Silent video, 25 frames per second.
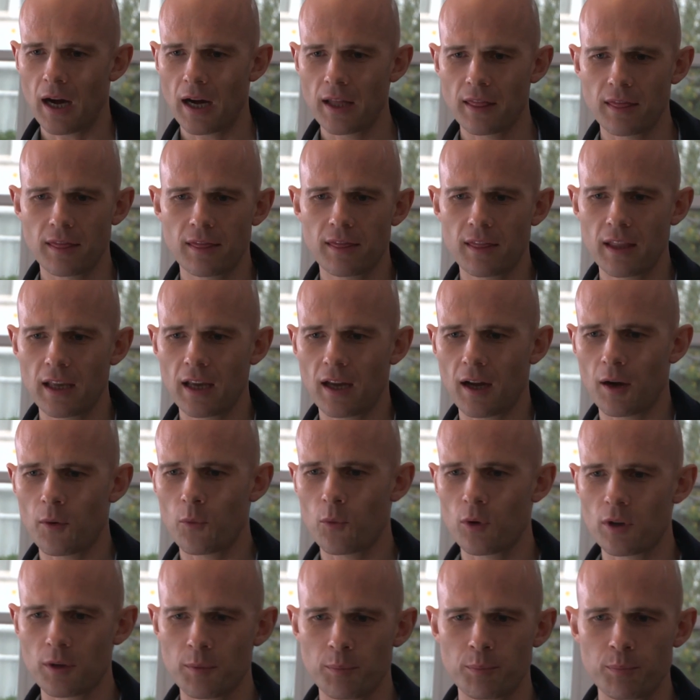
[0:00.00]
I think I
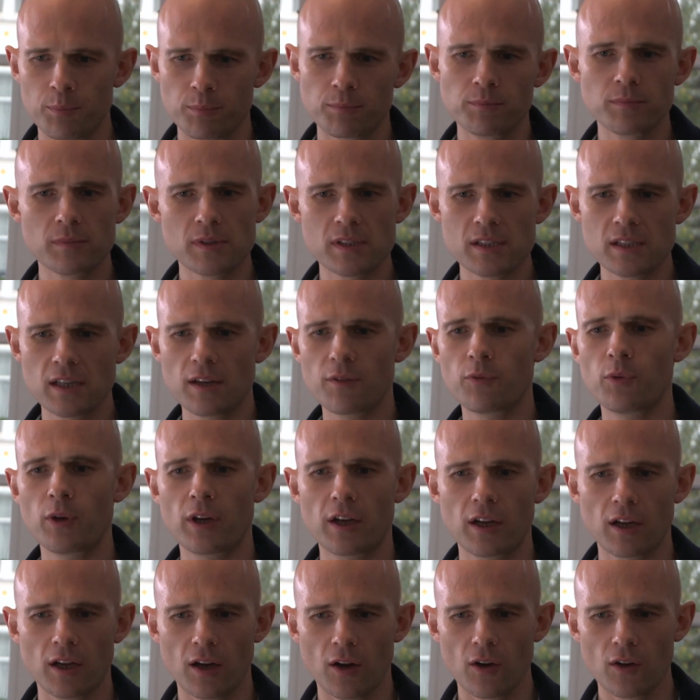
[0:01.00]
want to see if we
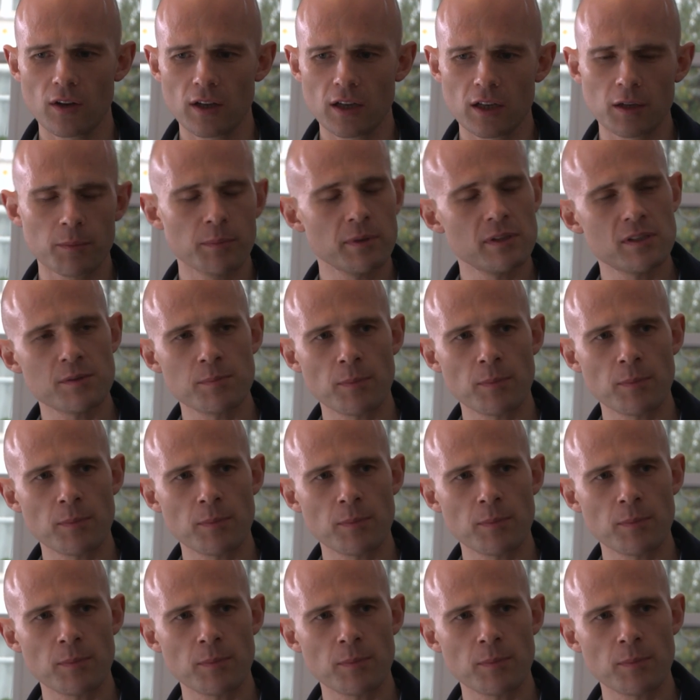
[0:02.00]
can go a little bit